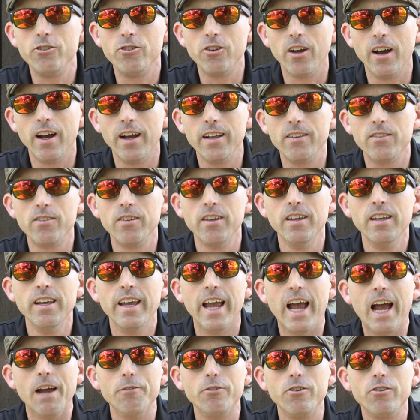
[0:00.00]
shots,
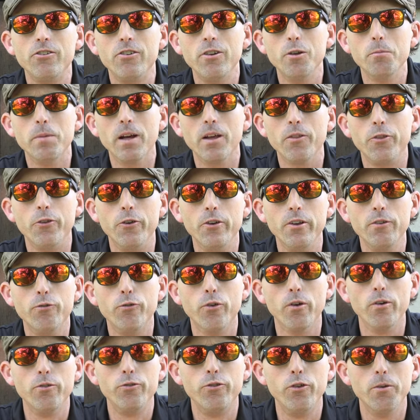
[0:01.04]
averaging about
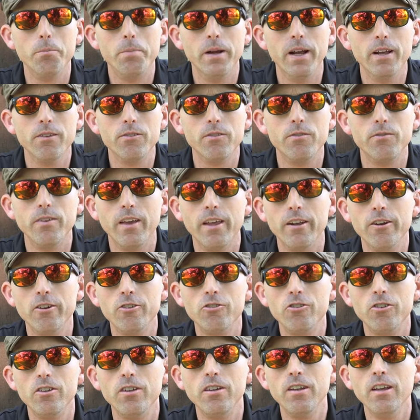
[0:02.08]
34 foot-pounds of
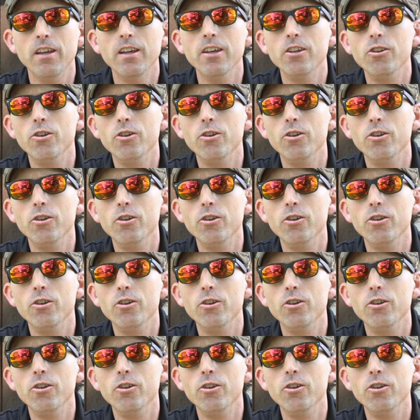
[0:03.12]
energy